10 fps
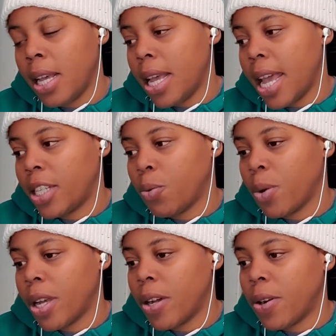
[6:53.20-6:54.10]
as
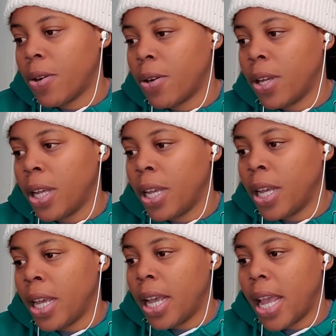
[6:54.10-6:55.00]
well.
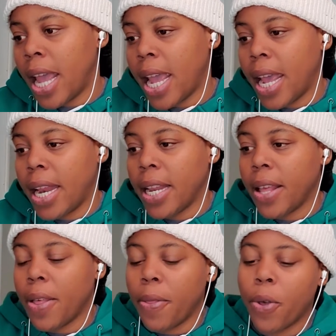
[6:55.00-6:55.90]
And
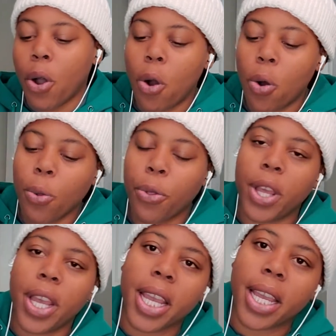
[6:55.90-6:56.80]
the whole
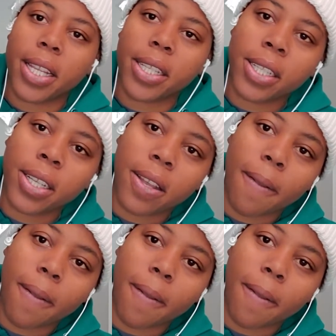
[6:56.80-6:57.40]
thing is